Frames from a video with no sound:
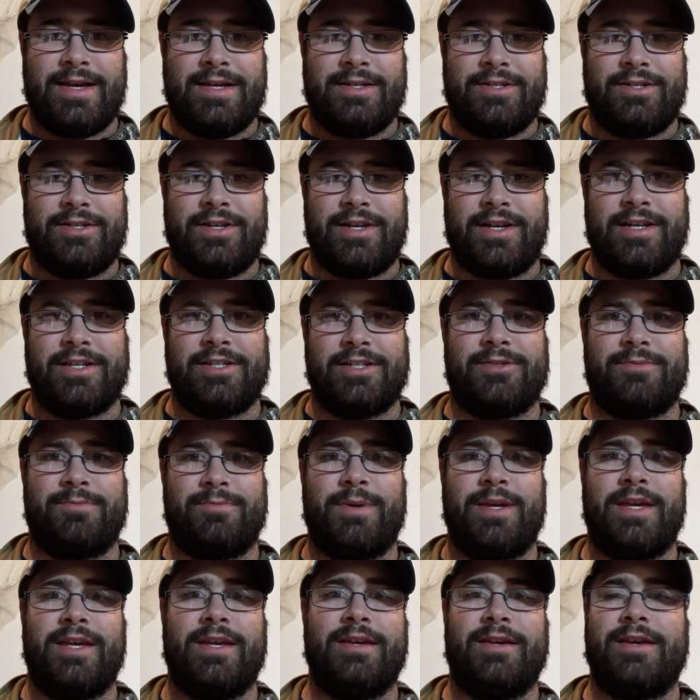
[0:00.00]

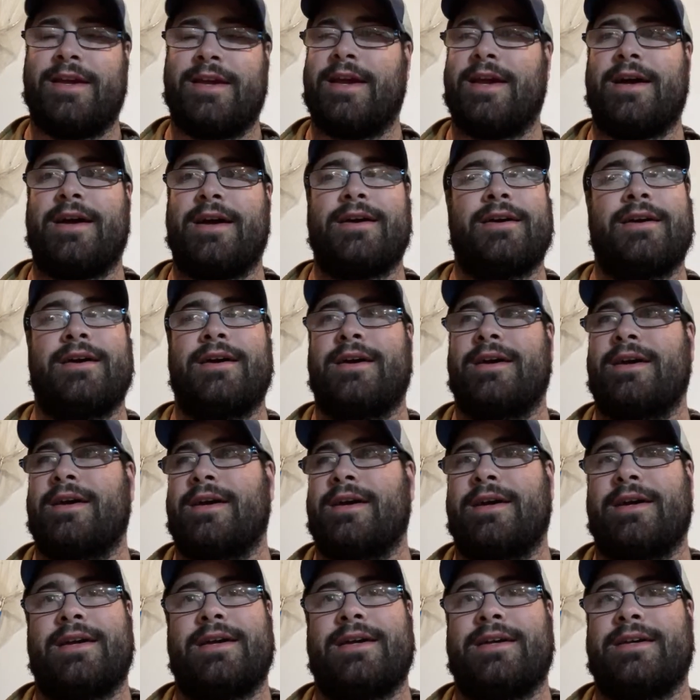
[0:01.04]
JSB, yeah.
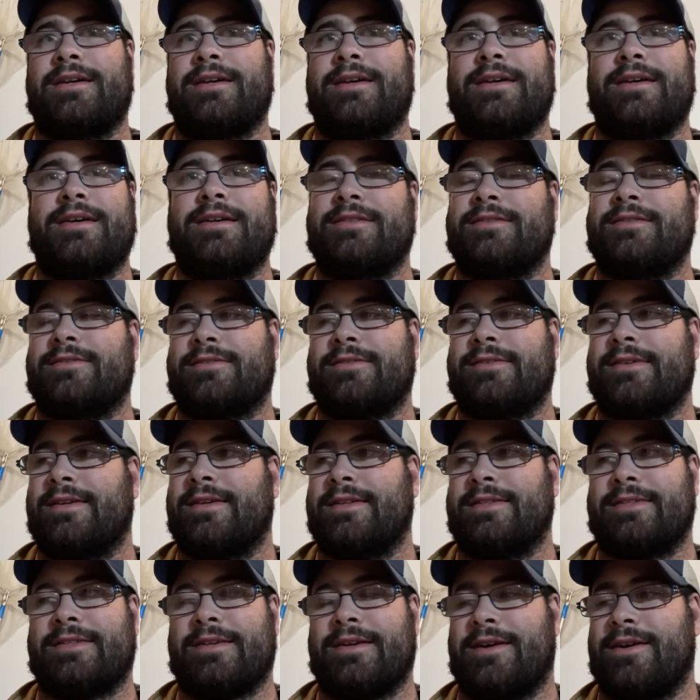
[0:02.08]

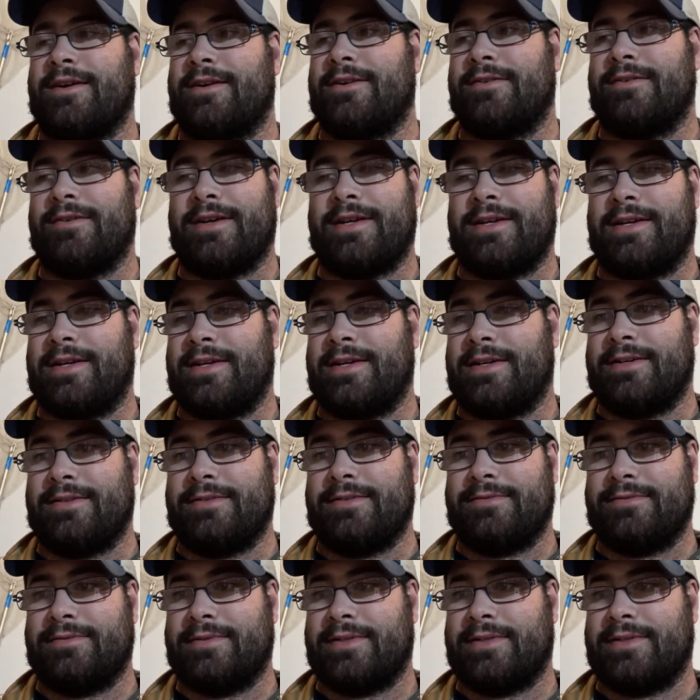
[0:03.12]
It's hard right now.